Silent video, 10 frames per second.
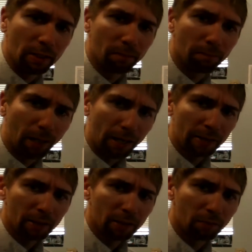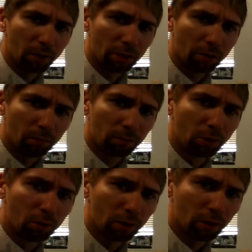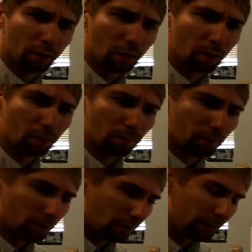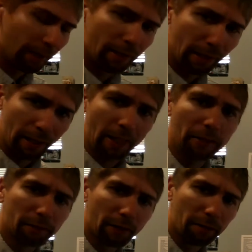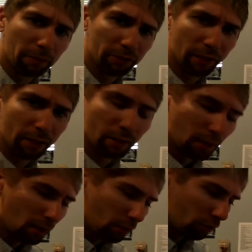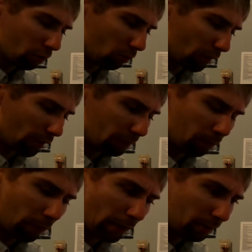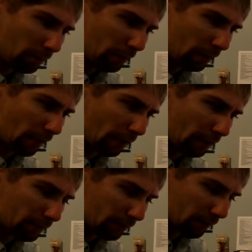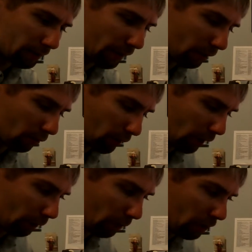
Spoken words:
binary model broke the data at 85%. So when I mean that, it says that, okay, if it was